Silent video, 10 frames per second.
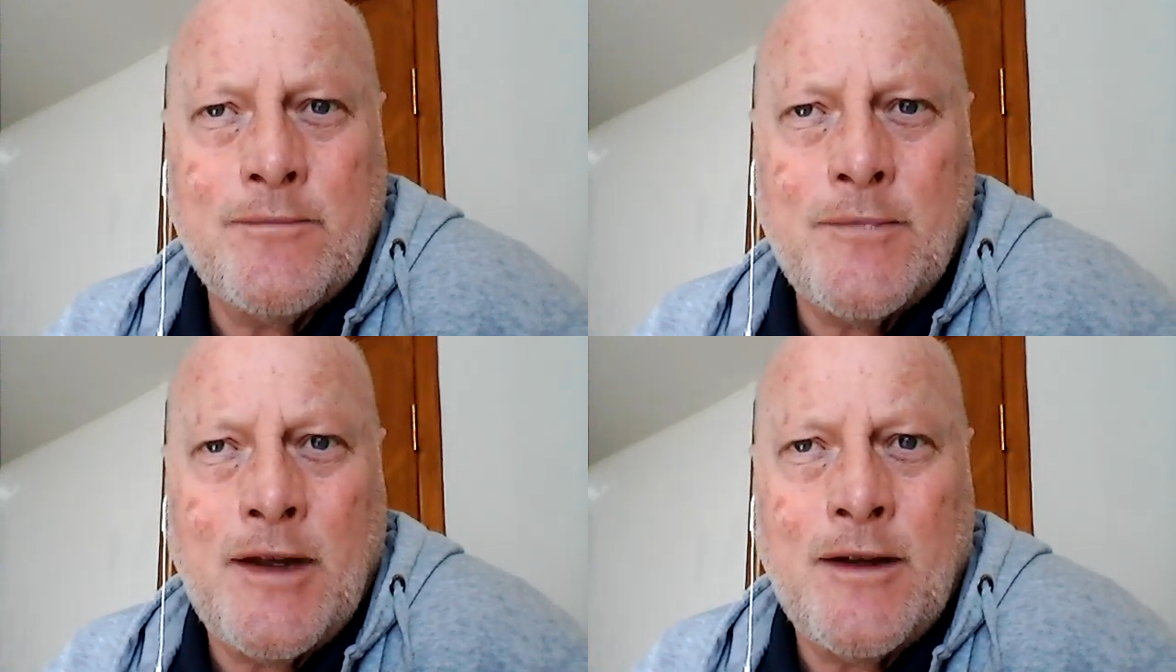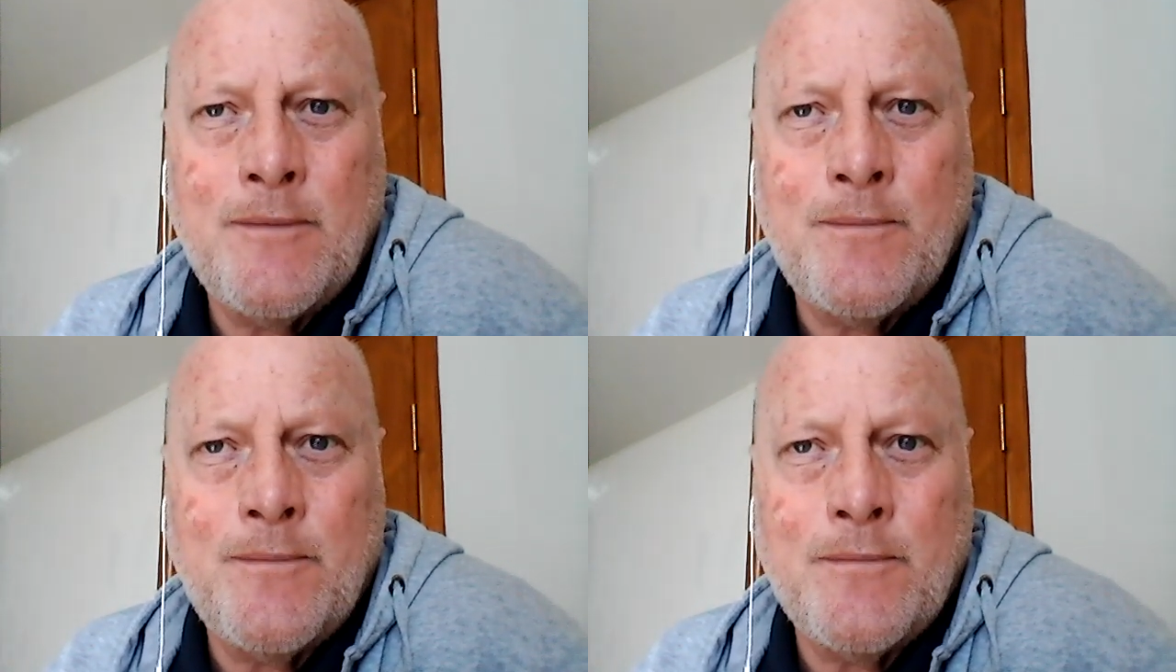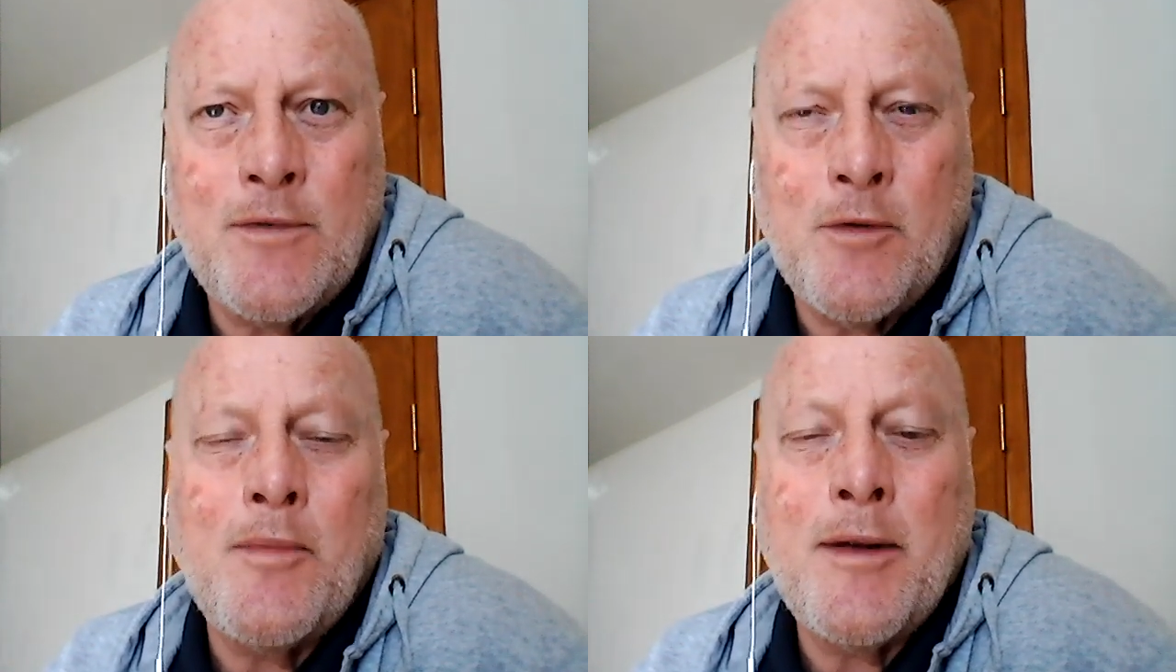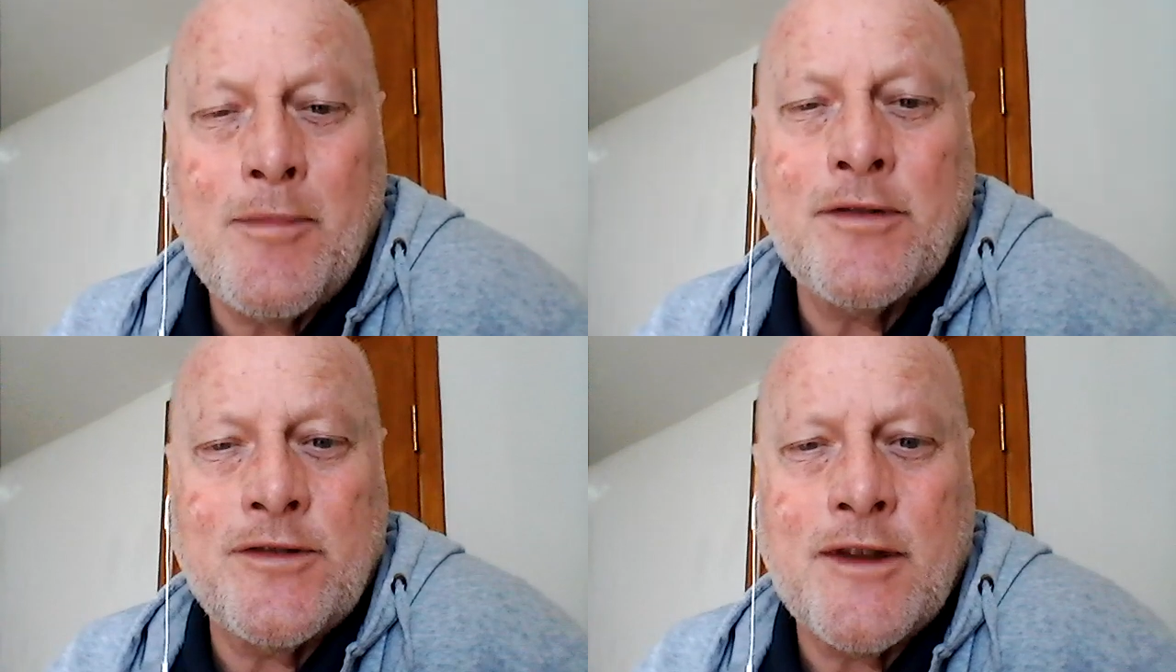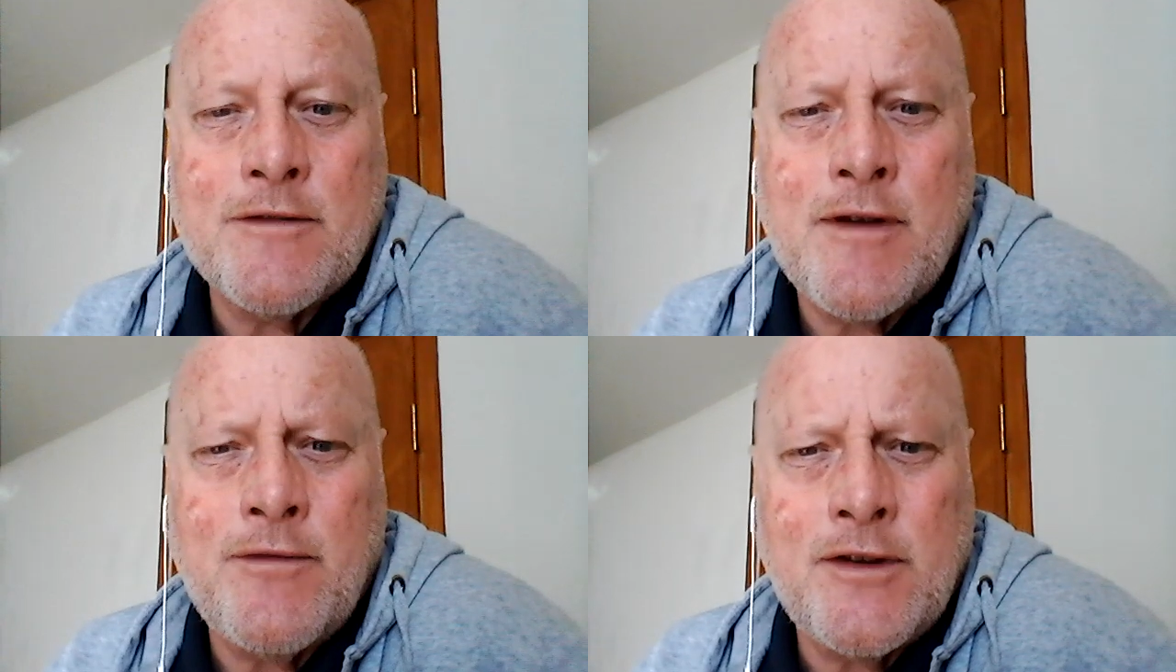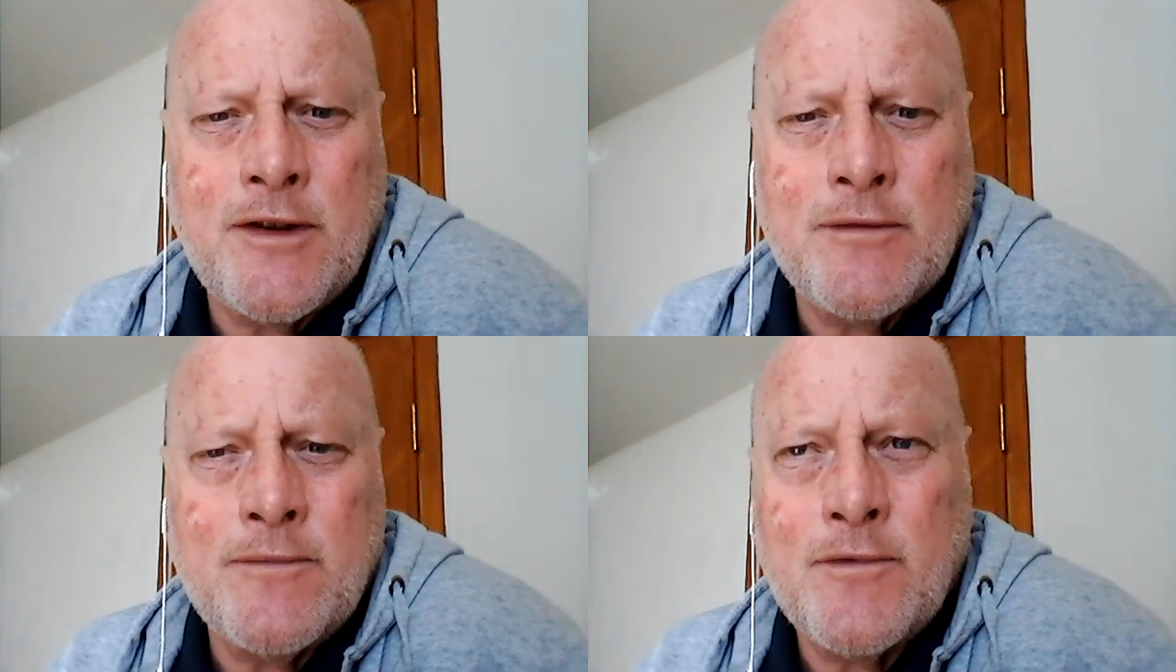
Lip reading: make most of their revenue.